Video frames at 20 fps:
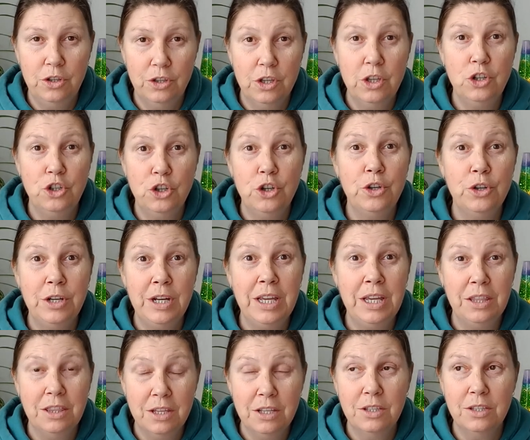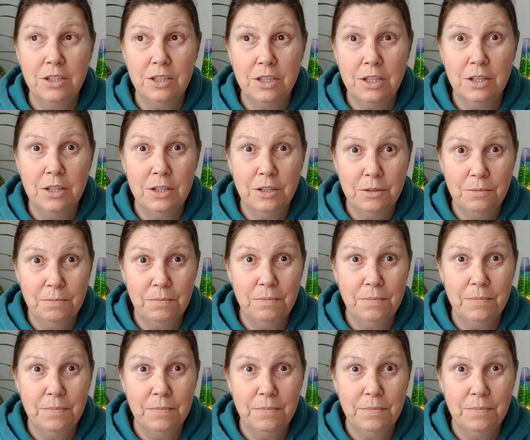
journey, the